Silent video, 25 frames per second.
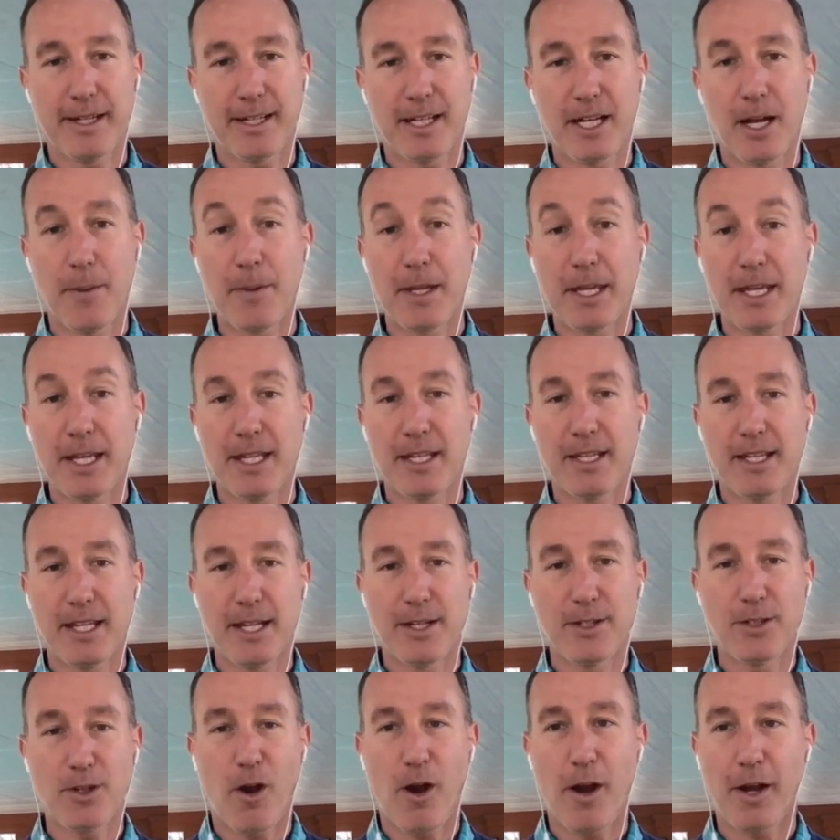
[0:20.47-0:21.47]
coming in
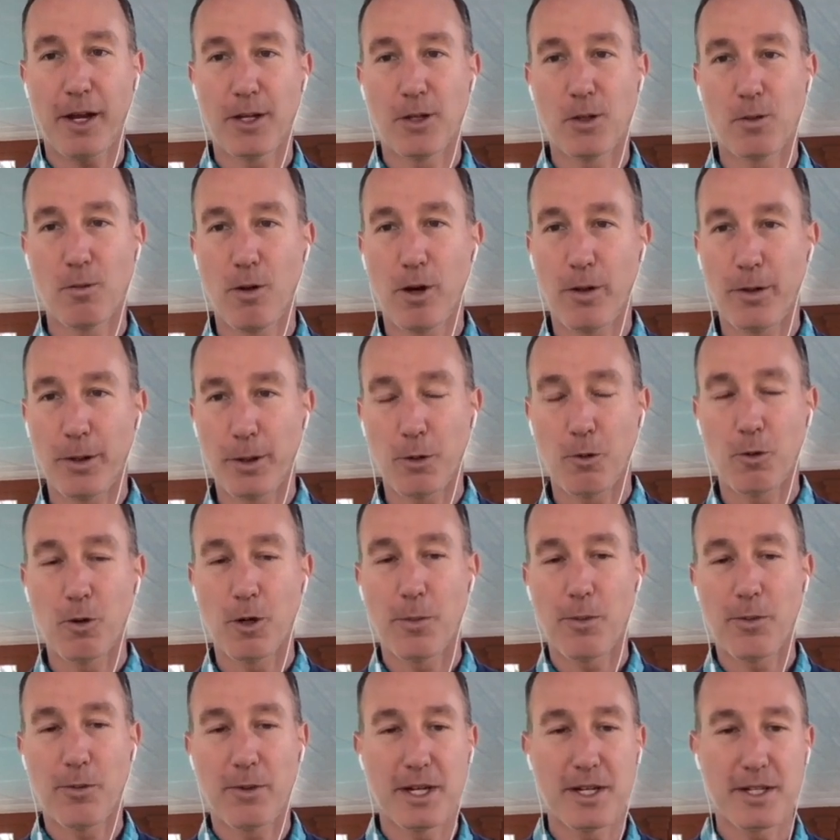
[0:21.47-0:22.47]
and talking to all the
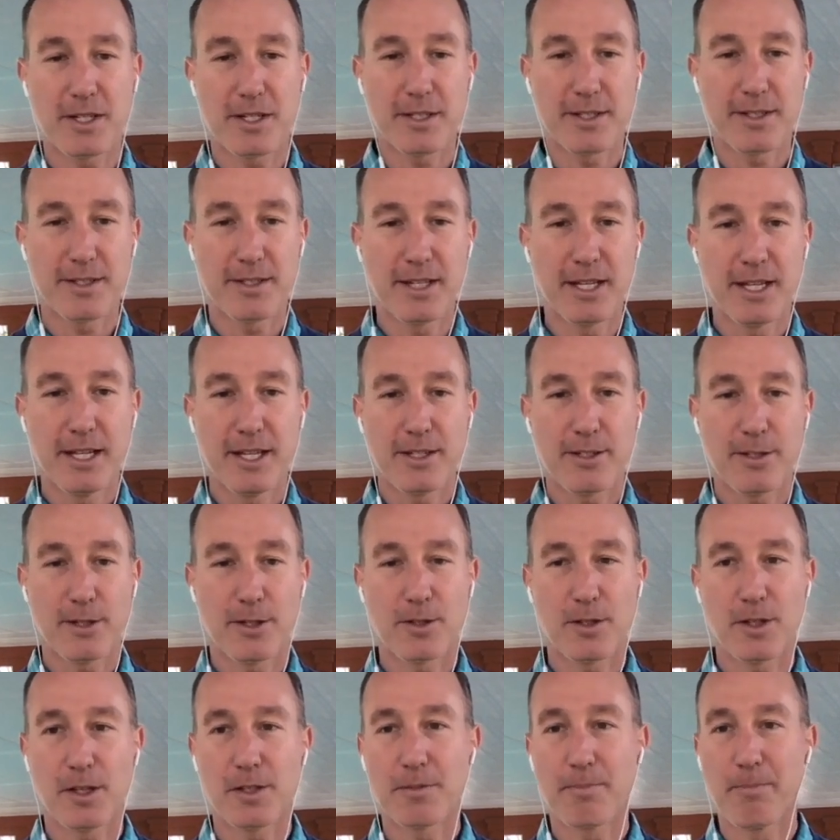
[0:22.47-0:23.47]
corporations
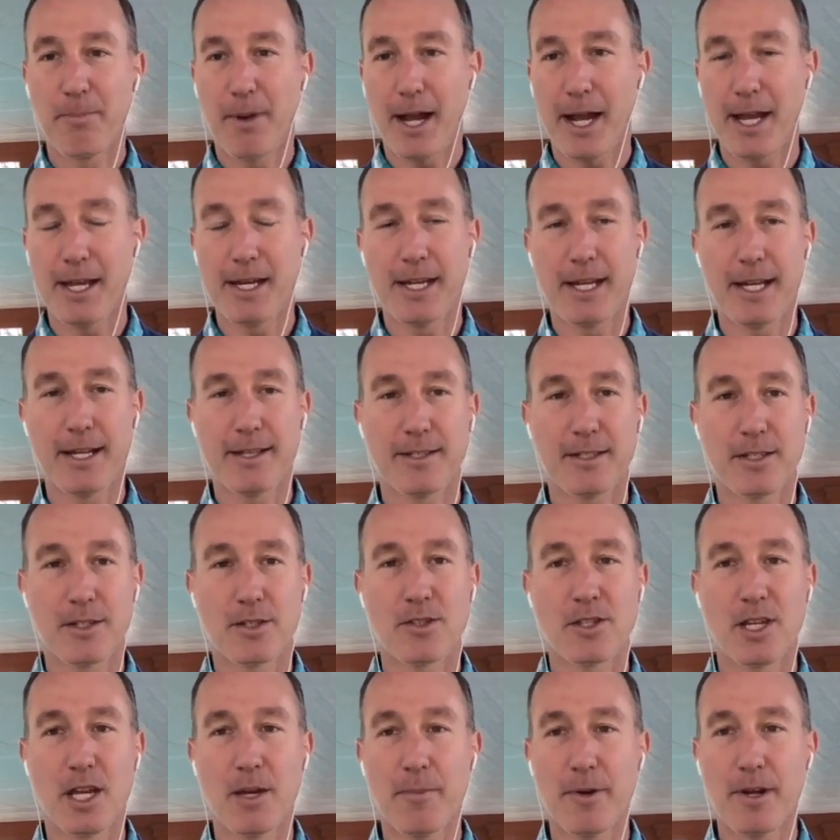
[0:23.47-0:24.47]
such as Binance and
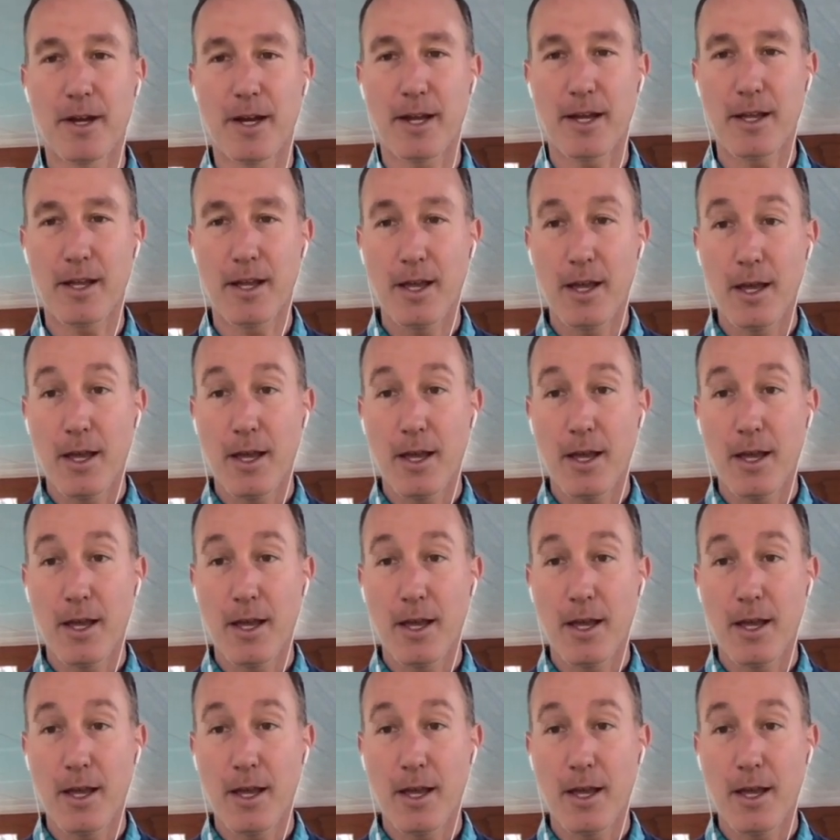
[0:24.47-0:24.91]
Gemini